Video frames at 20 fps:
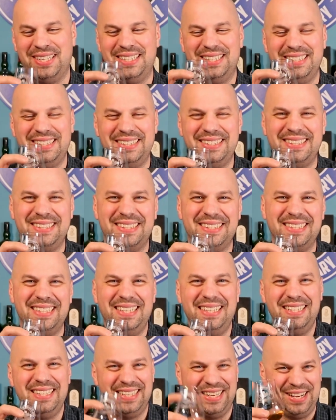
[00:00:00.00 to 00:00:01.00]
That
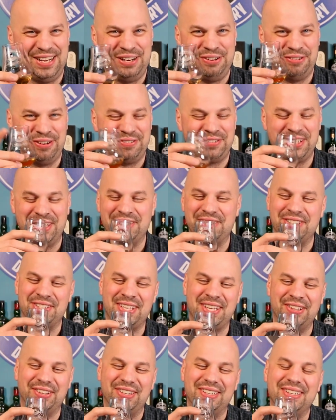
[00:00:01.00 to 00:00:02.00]
eighty-five cents is
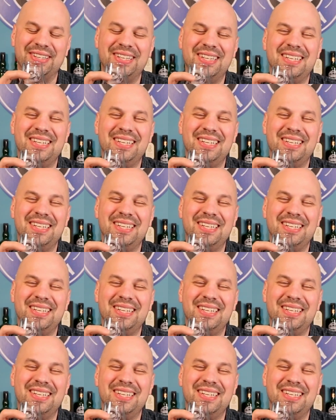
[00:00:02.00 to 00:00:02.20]
killer.